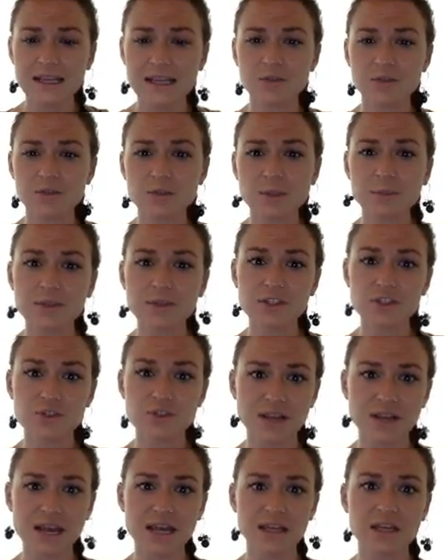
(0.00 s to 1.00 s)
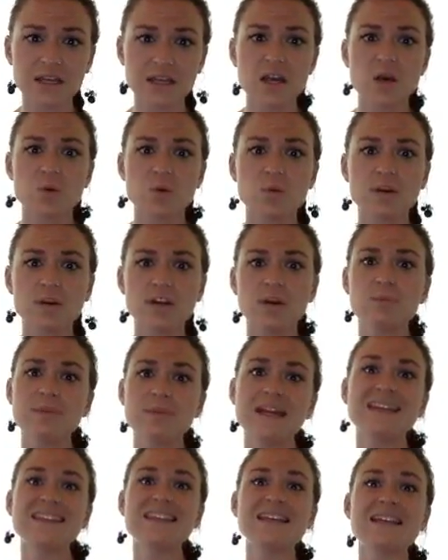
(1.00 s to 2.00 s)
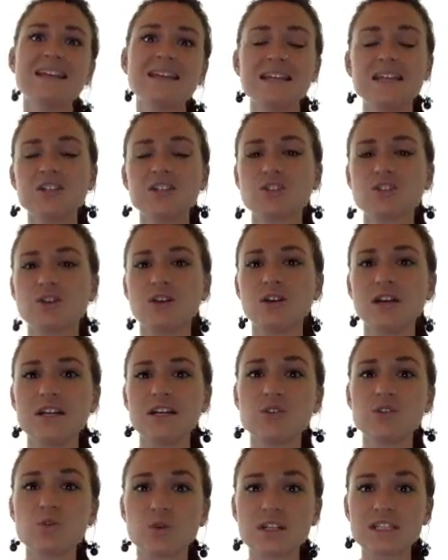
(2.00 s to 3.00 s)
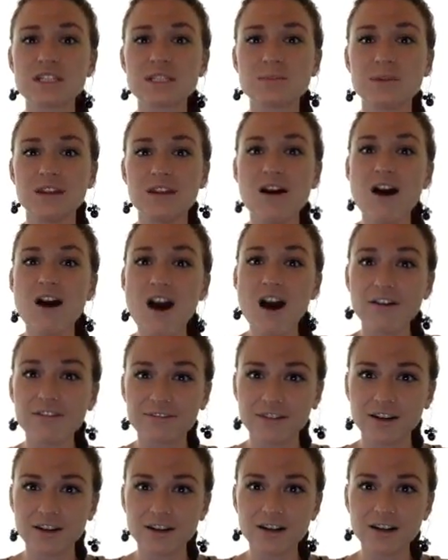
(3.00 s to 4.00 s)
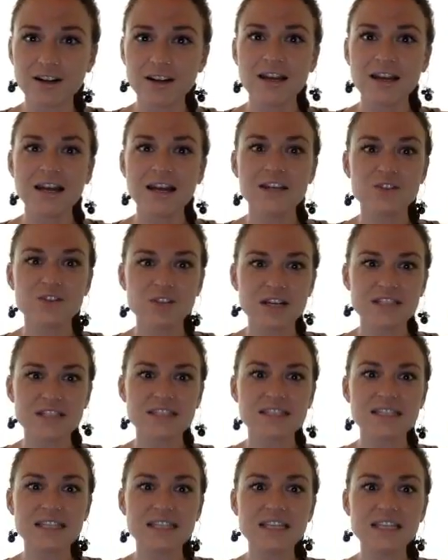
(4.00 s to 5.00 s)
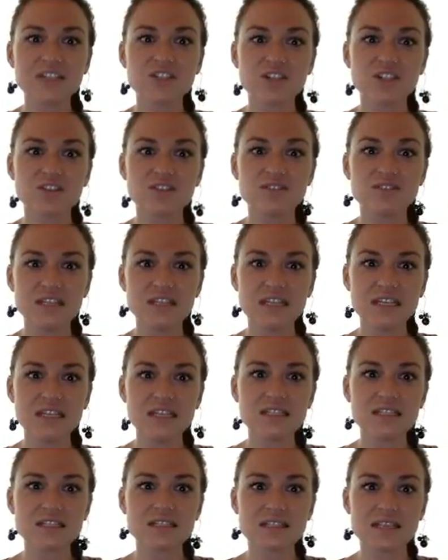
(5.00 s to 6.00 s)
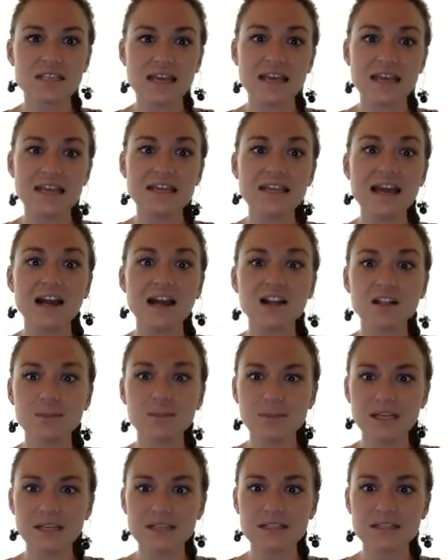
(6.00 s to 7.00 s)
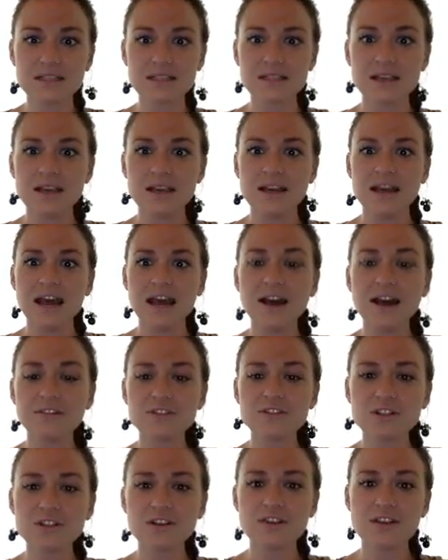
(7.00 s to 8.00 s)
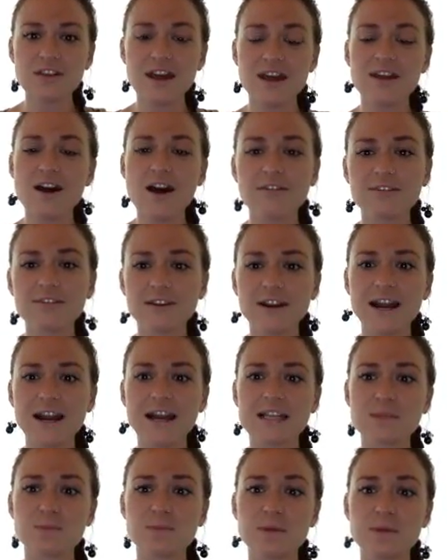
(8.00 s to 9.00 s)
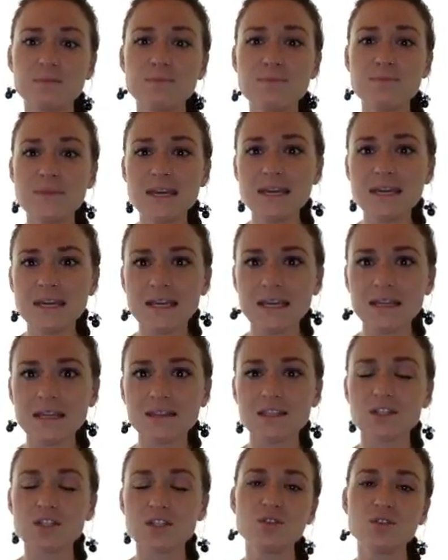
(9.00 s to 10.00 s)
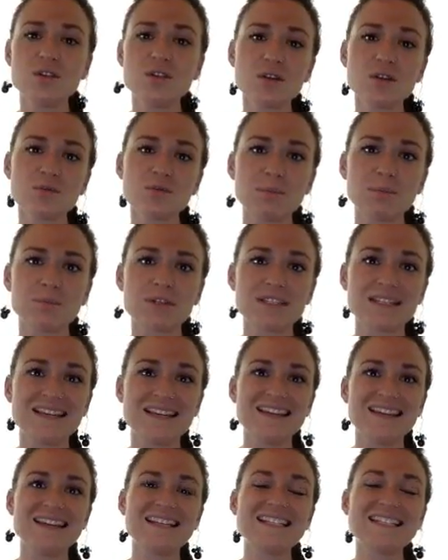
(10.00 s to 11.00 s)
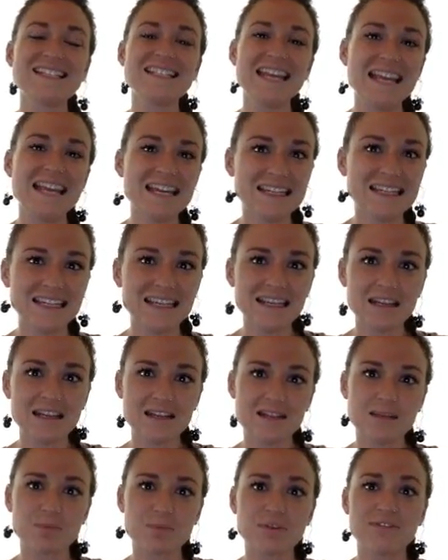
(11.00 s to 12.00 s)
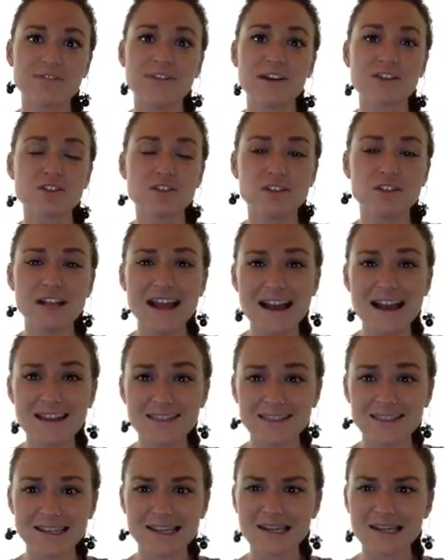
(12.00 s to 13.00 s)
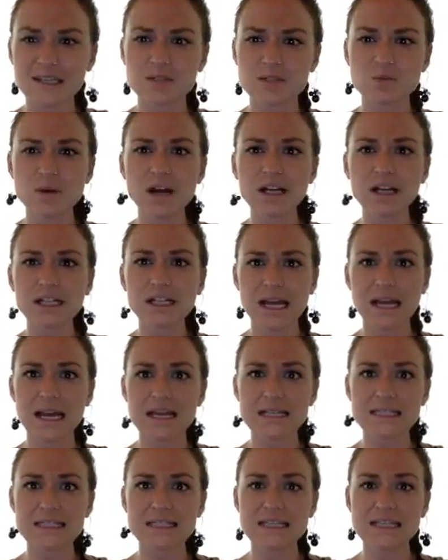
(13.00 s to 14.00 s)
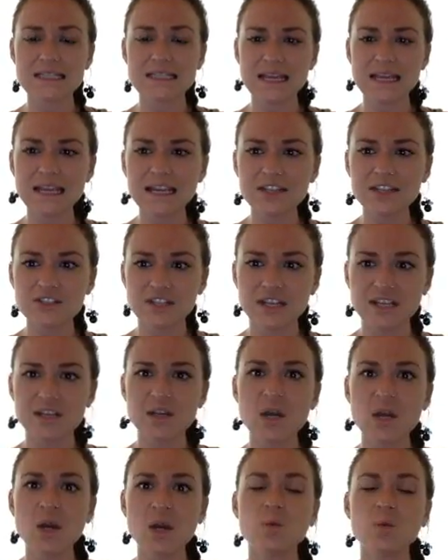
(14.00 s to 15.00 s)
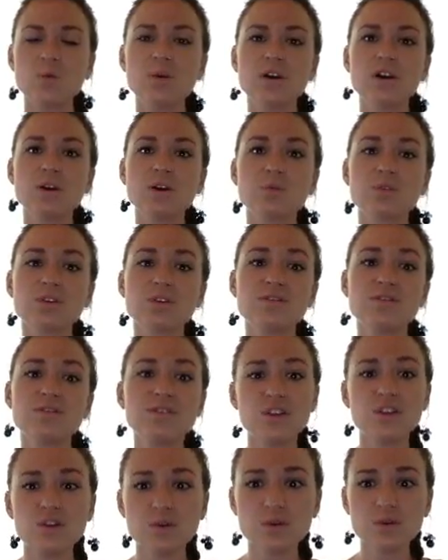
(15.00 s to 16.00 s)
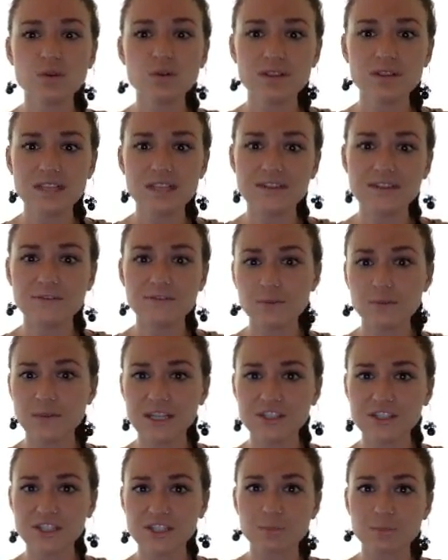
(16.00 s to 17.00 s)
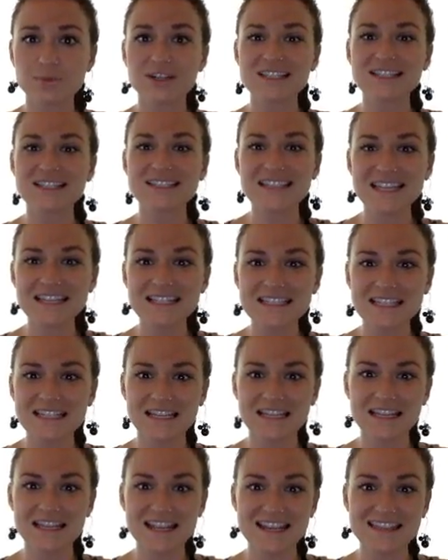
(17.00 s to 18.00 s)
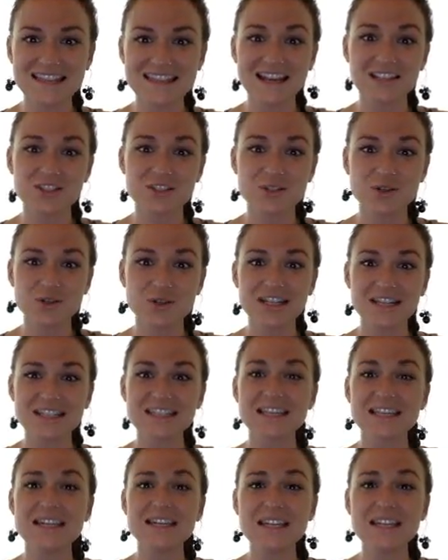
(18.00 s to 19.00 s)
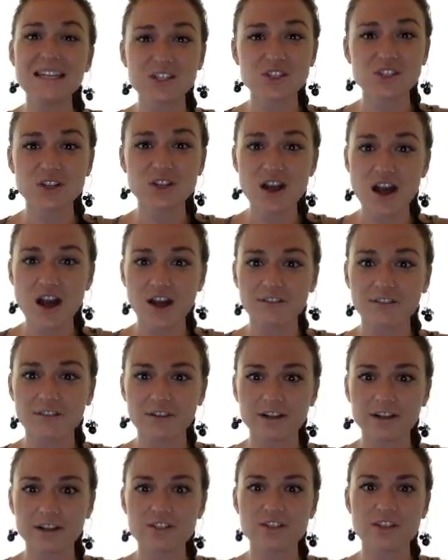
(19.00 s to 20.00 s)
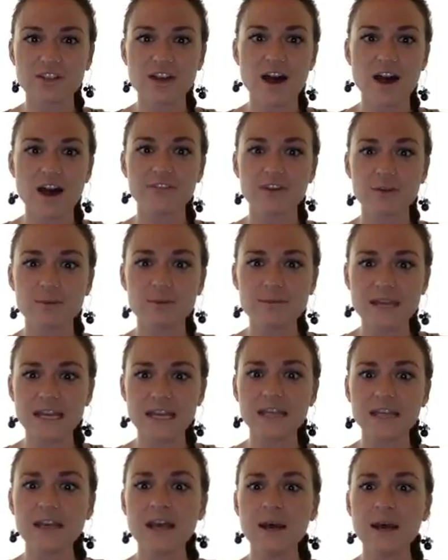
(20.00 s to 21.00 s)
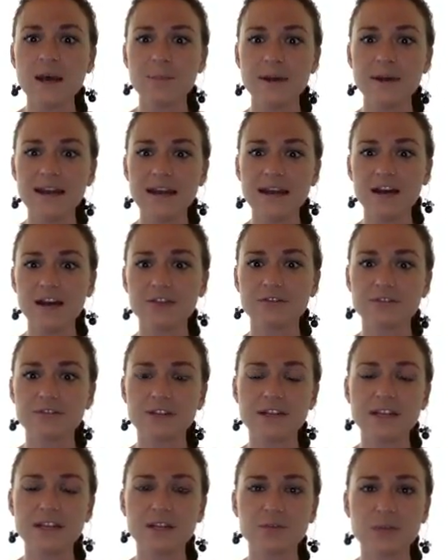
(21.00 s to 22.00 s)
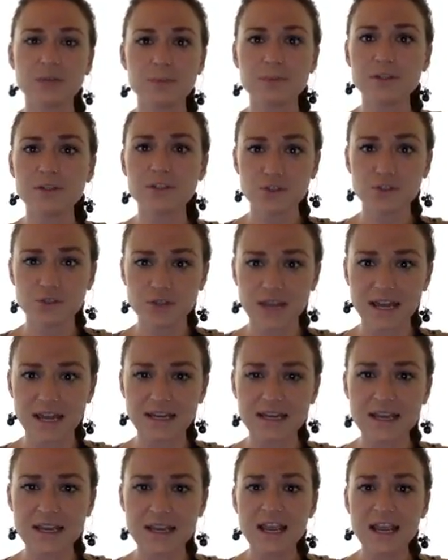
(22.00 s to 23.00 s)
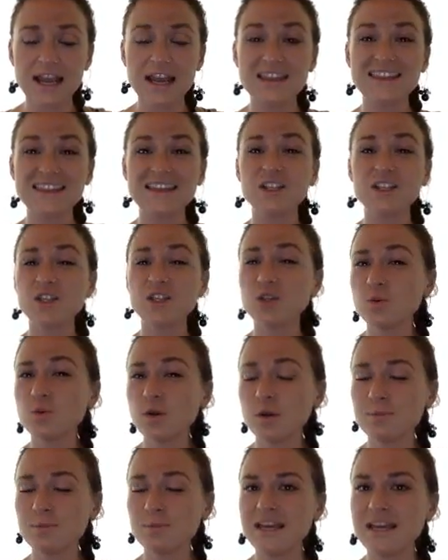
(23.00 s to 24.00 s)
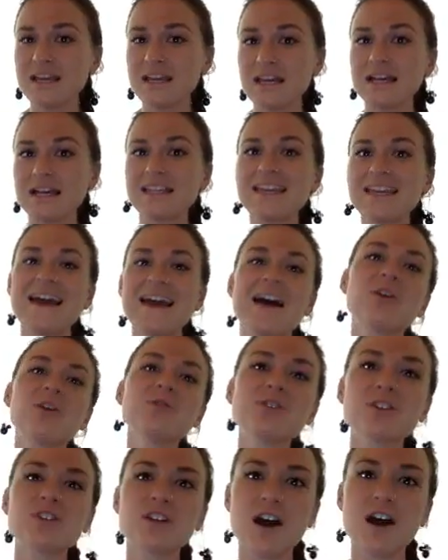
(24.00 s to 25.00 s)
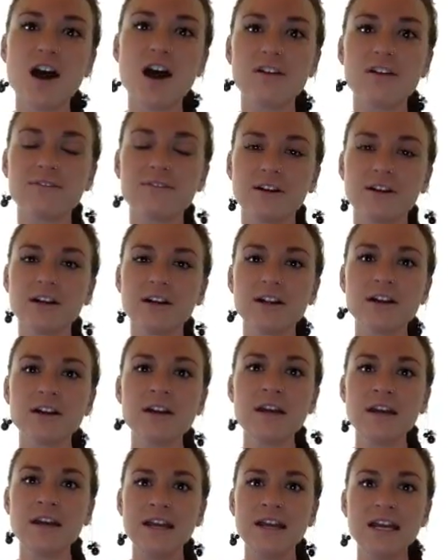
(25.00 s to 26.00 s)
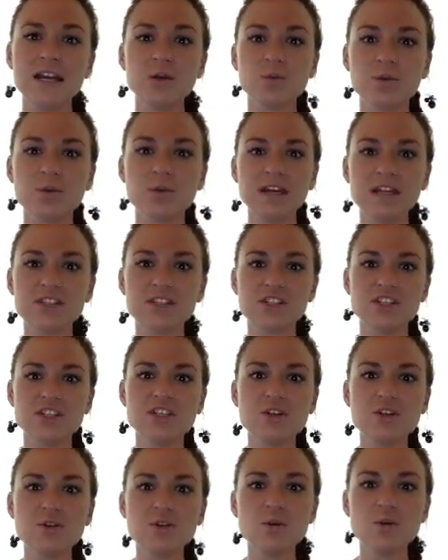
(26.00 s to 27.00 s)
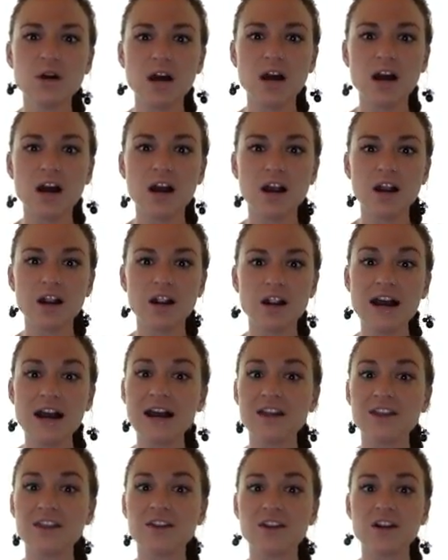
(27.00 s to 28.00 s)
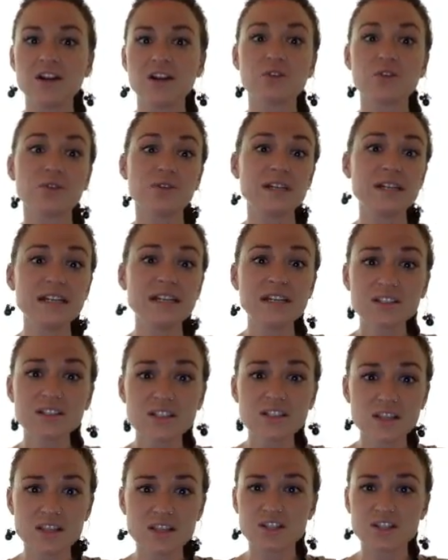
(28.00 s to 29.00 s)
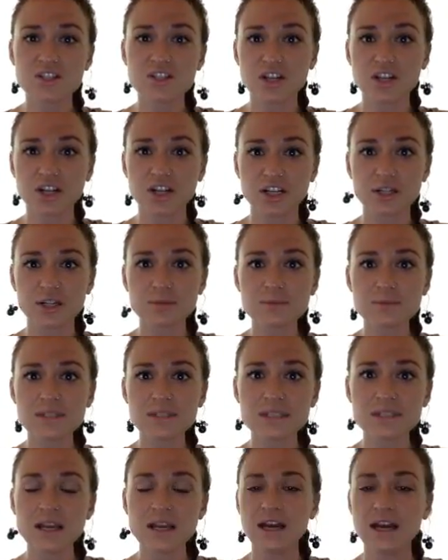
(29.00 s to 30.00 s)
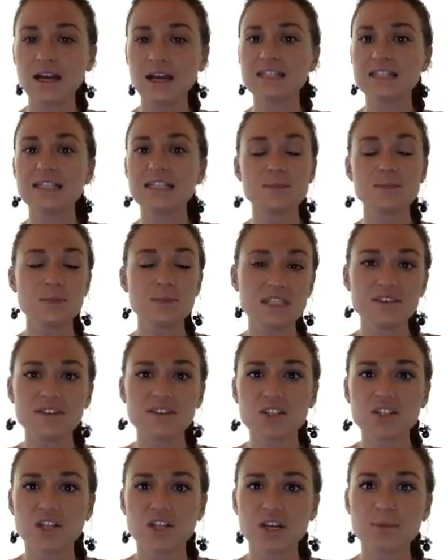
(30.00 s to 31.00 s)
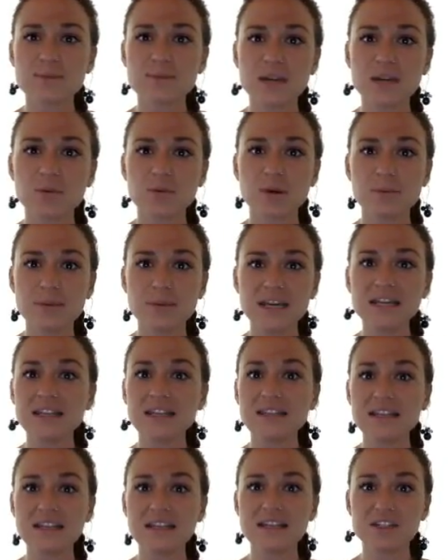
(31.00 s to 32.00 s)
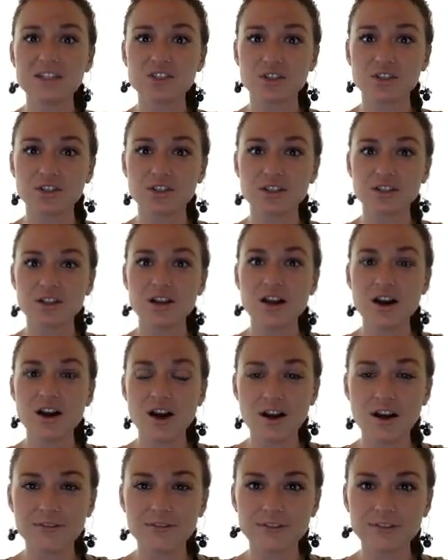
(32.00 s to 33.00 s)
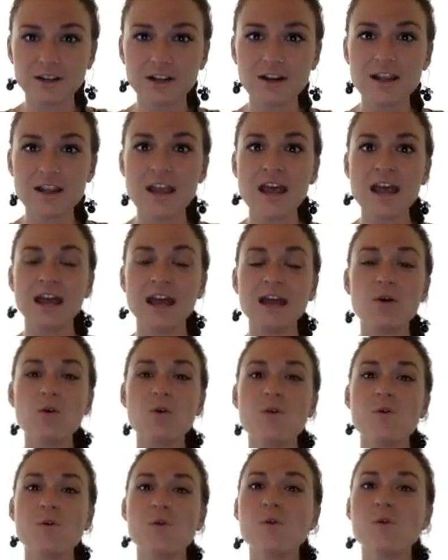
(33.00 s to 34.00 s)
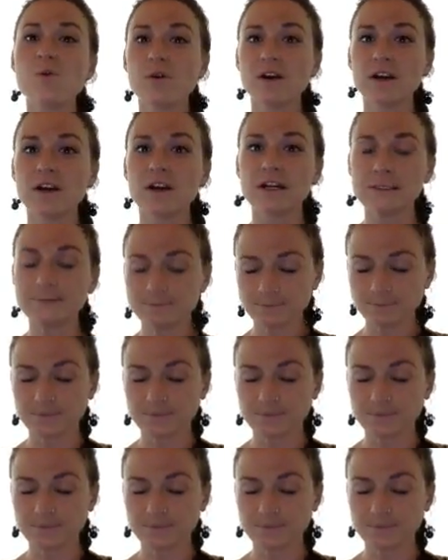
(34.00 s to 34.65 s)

and Rip and Shred will make the initial endorsement offer, addressing each of these eight elements. After that offer has been made, the student representing Danny, the professional athlete, as well as his agent, will review the information presented in that student's initial offer so the offer made by Alfred and Rip and Shred, and then you will make a counter offer in which you are either agreeing to the terms, uh, to specific terms that were made in the initial offer, or